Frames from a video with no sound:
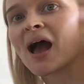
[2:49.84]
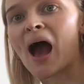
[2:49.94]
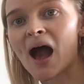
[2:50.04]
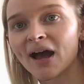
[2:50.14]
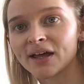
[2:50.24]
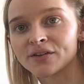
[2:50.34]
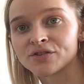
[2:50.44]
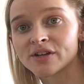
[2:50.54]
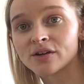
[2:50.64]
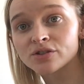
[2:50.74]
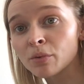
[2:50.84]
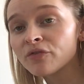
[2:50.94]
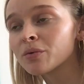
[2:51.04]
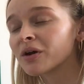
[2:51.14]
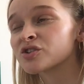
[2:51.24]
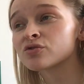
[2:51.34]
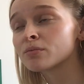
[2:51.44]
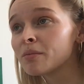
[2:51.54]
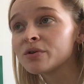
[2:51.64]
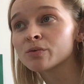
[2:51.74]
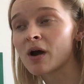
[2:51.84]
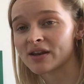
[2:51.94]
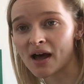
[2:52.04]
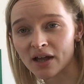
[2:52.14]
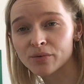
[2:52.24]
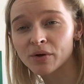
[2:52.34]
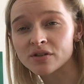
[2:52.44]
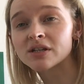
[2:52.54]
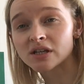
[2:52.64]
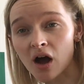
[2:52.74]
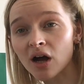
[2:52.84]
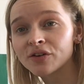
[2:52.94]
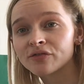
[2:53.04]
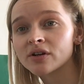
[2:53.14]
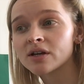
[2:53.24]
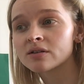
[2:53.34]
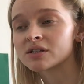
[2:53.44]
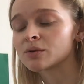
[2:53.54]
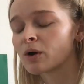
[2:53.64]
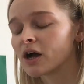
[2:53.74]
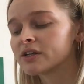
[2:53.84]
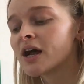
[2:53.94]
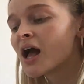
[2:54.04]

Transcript: and. Now some of you might just remember the word and because it's a high frequency word,